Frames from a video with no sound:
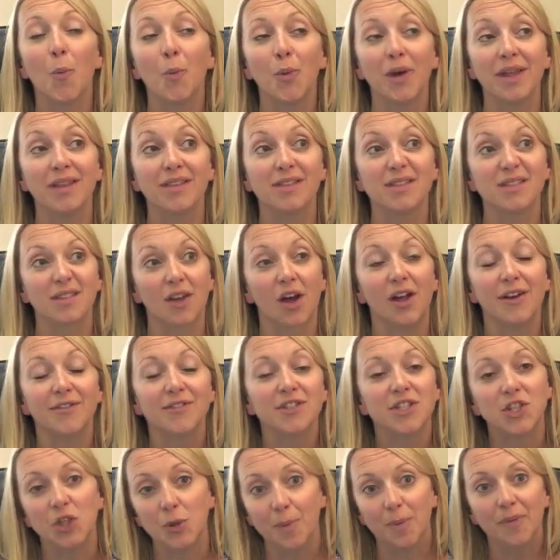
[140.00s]
with kind of
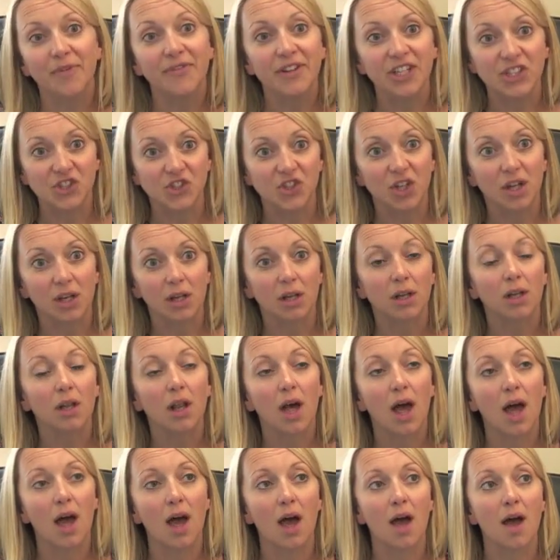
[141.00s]
supervision
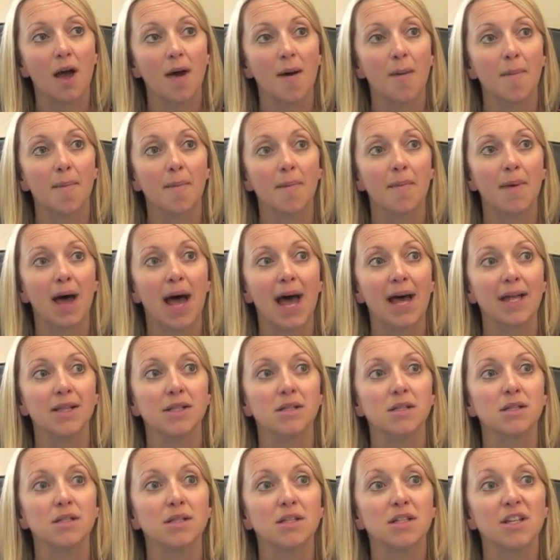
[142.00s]

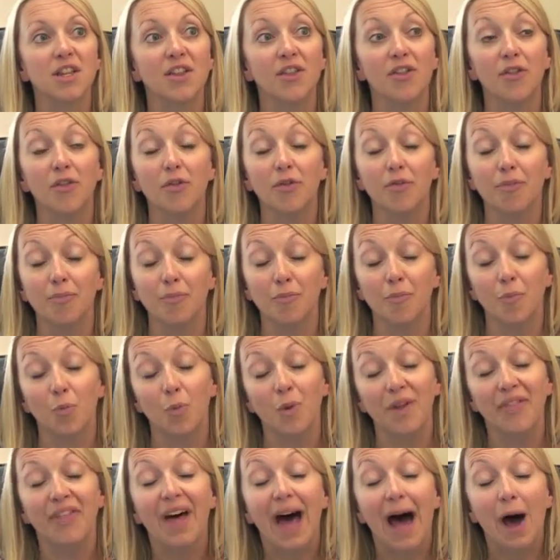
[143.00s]
and
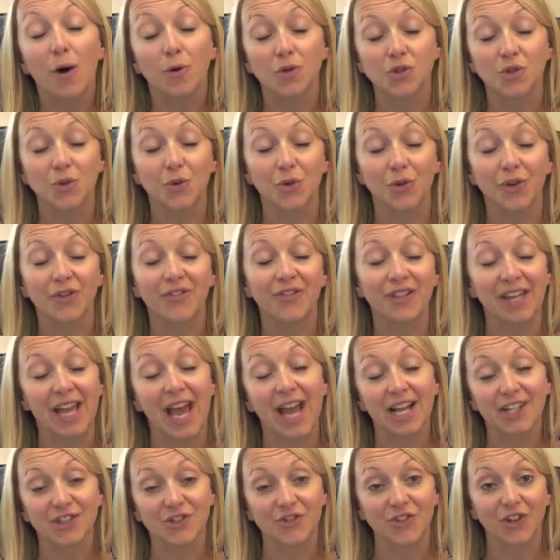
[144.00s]
without all of the
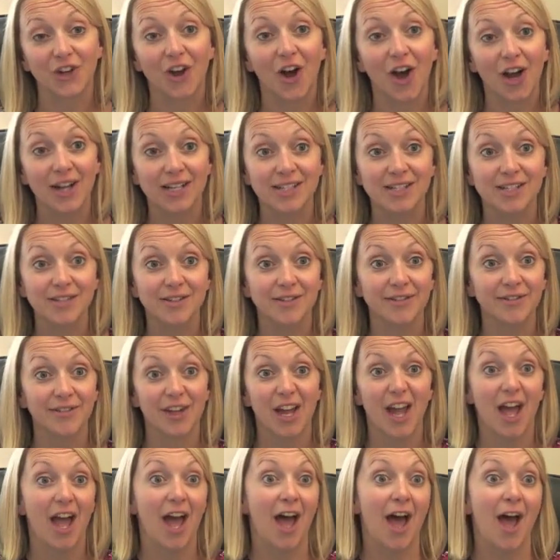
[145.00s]
extra kind of
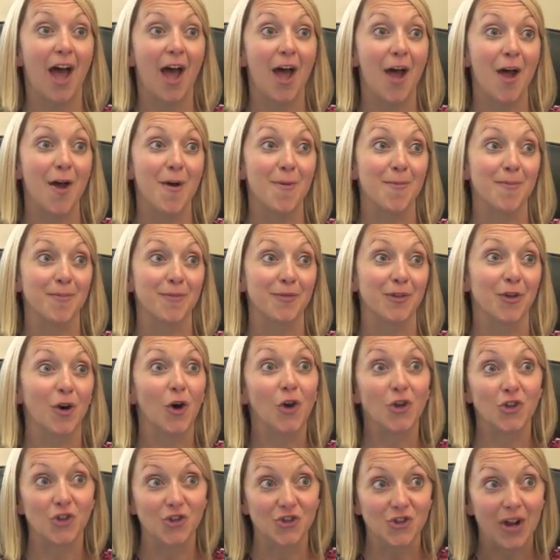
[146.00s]

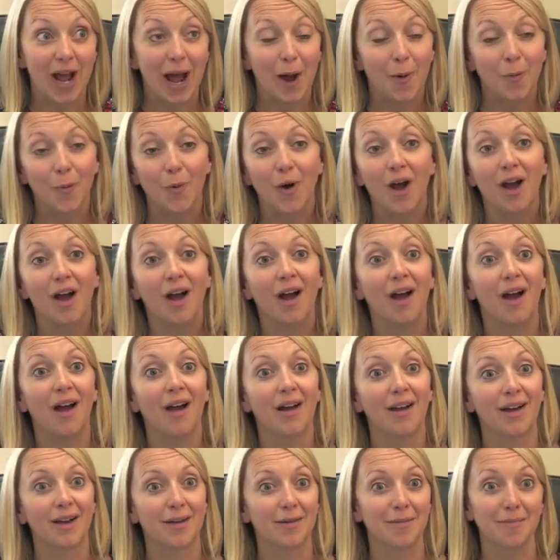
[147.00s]
contract
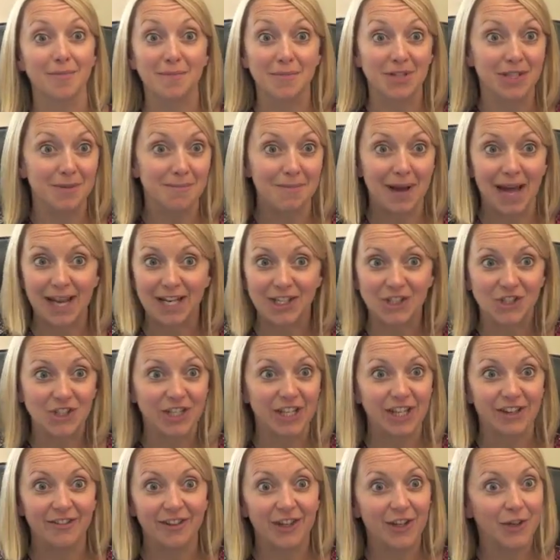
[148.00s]
work,
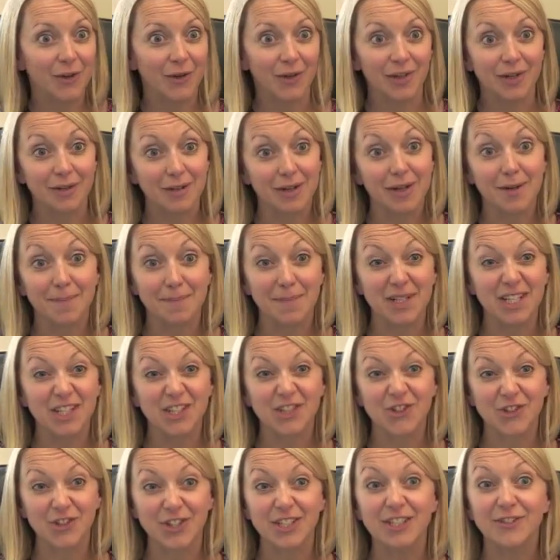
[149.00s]
managerial and
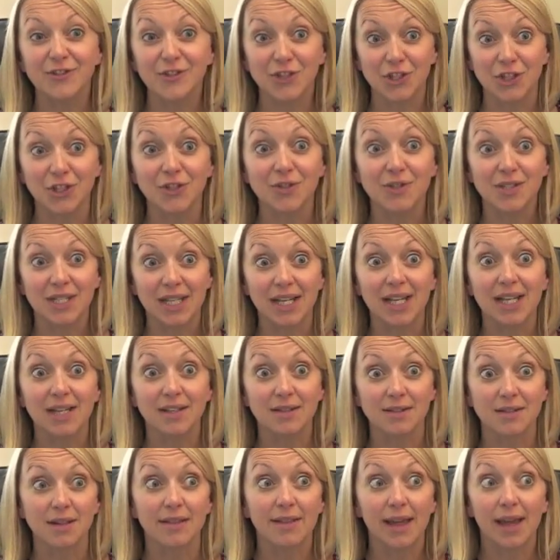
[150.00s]
administrative
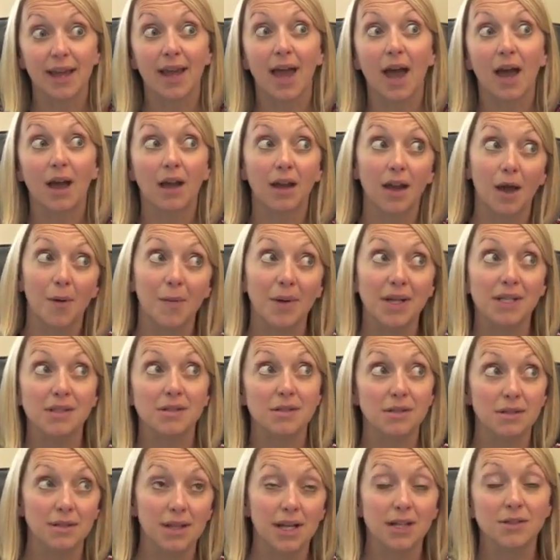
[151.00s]
duties, so they can't go in,
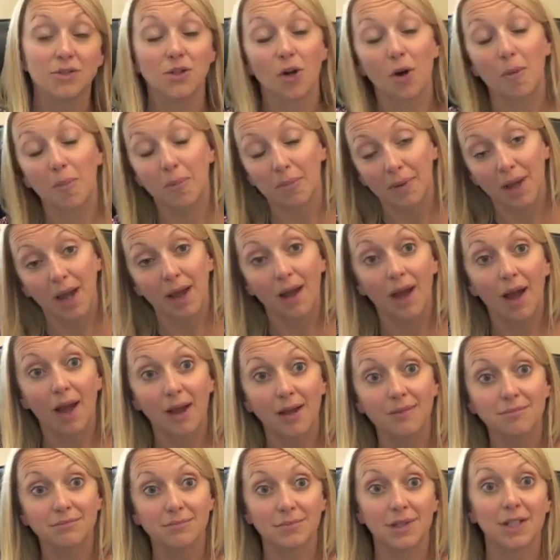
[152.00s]
do their job, go
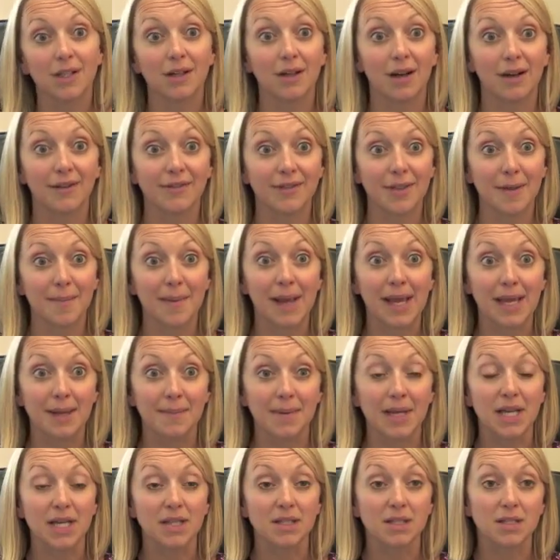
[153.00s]
home, look after their
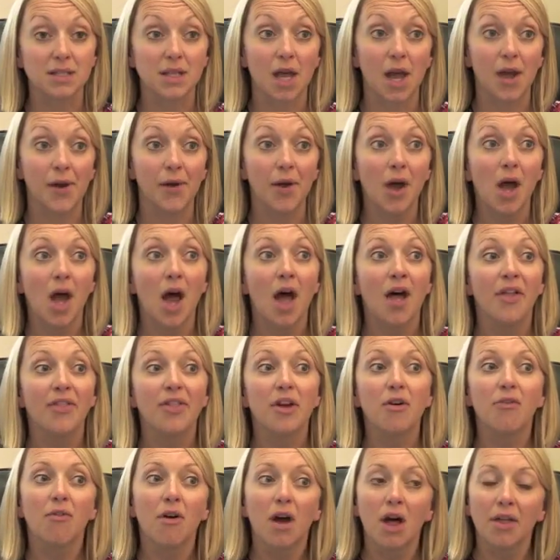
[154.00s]
babies. So
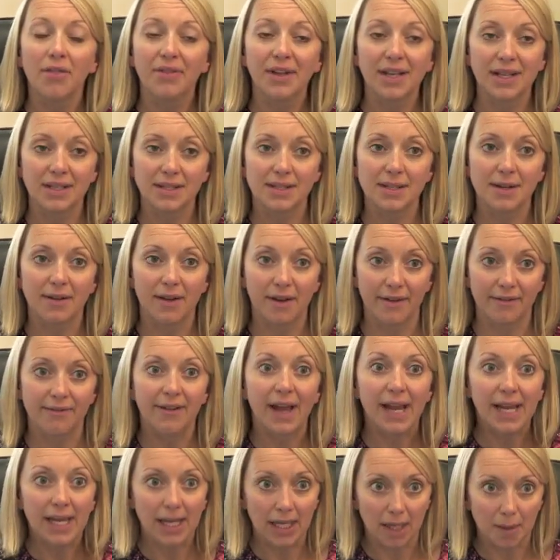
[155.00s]
there are things
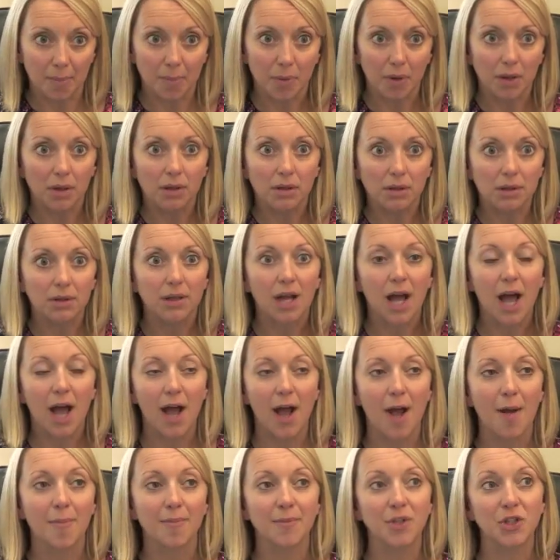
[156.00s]
available,
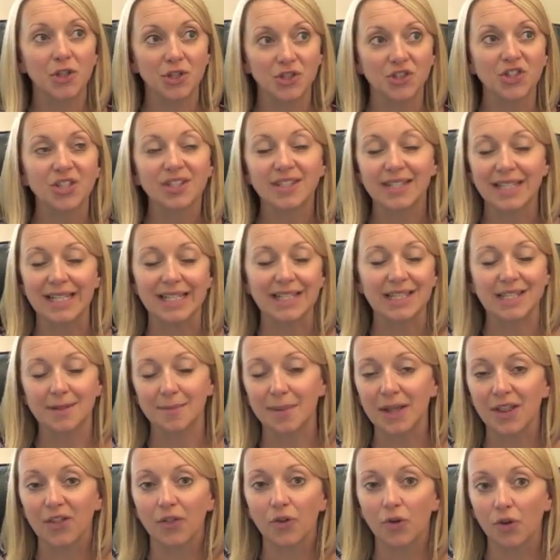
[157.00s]
it just needs to
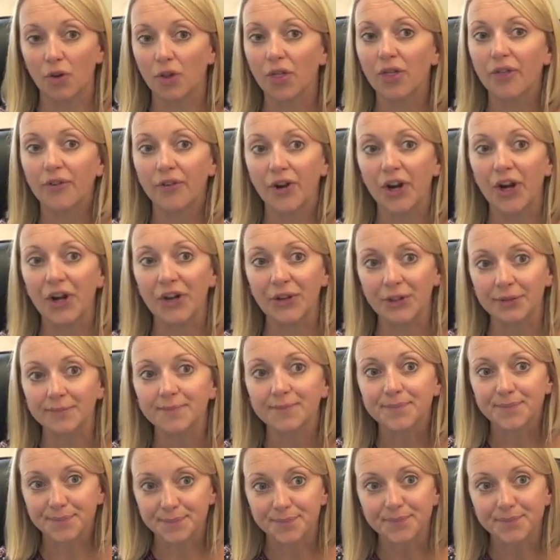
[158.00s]
be thought through.